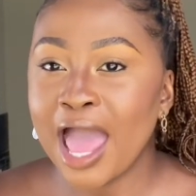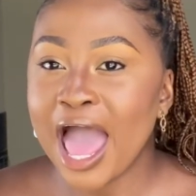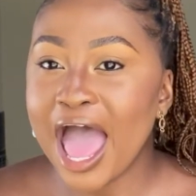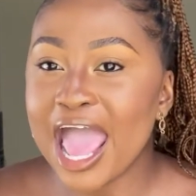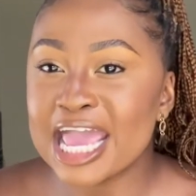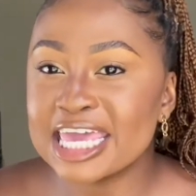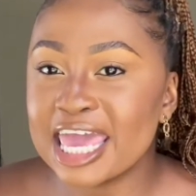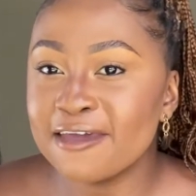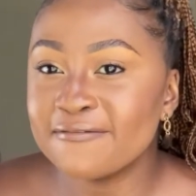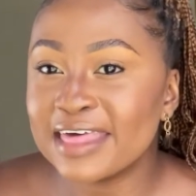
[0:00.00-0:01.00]
I
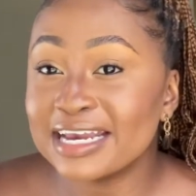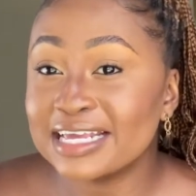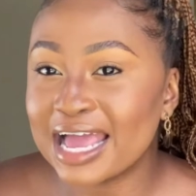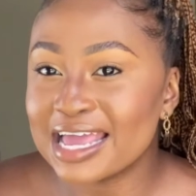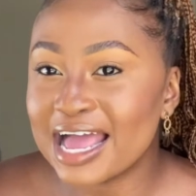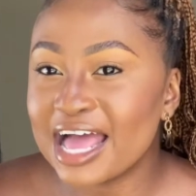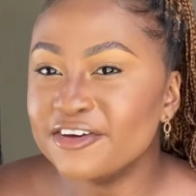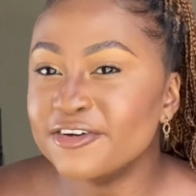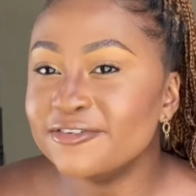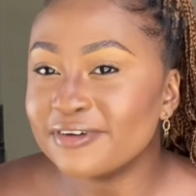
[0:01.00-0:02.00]
gave that guy
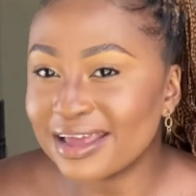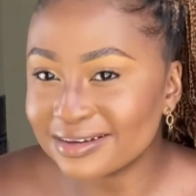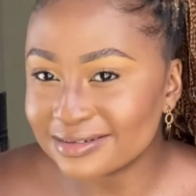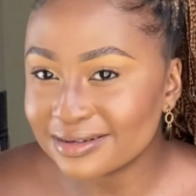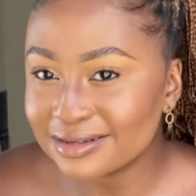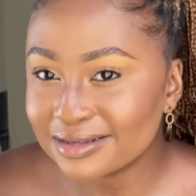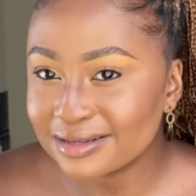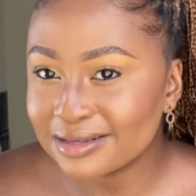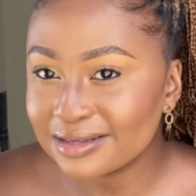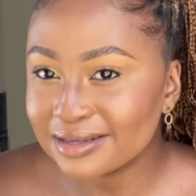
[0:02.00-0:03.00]
100 rand.
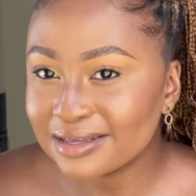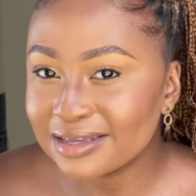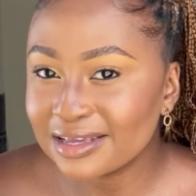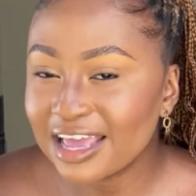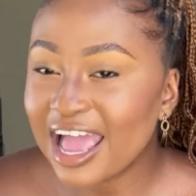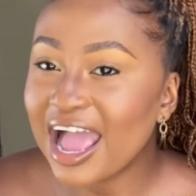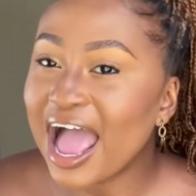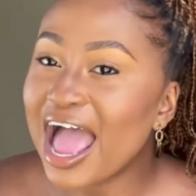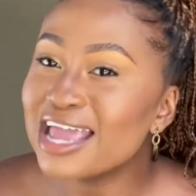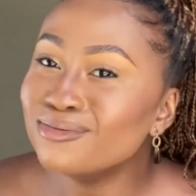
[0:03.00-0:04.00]

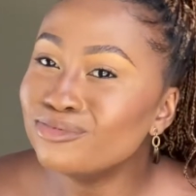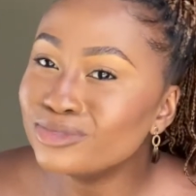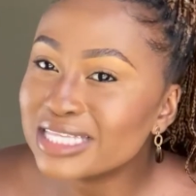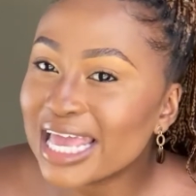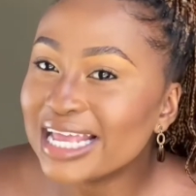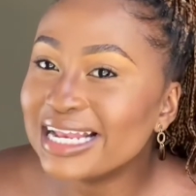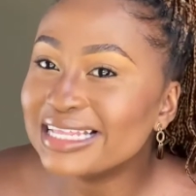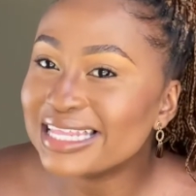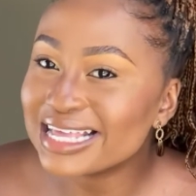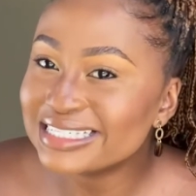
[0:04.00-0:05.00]
I busa
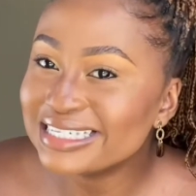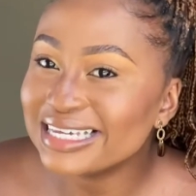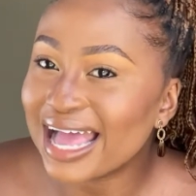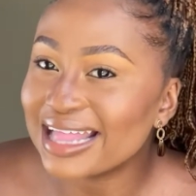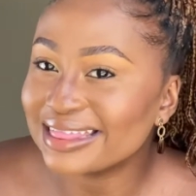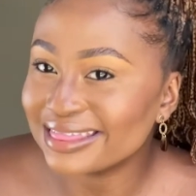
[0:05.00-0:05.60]
30 rand.